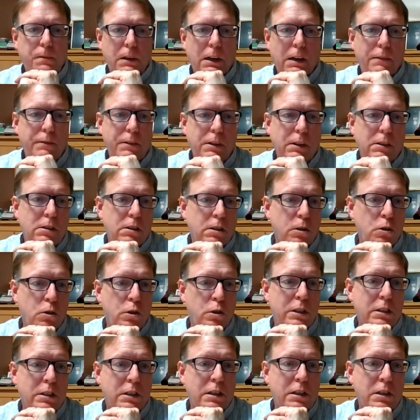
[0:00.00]
the
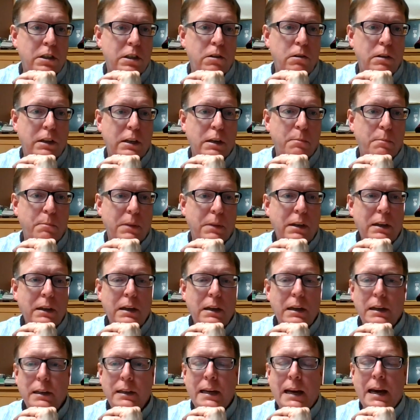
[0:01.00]
solutions continue to come
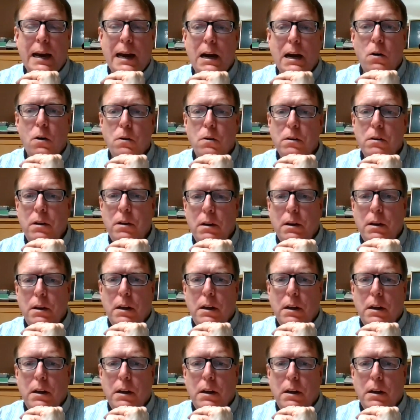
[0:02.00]
down.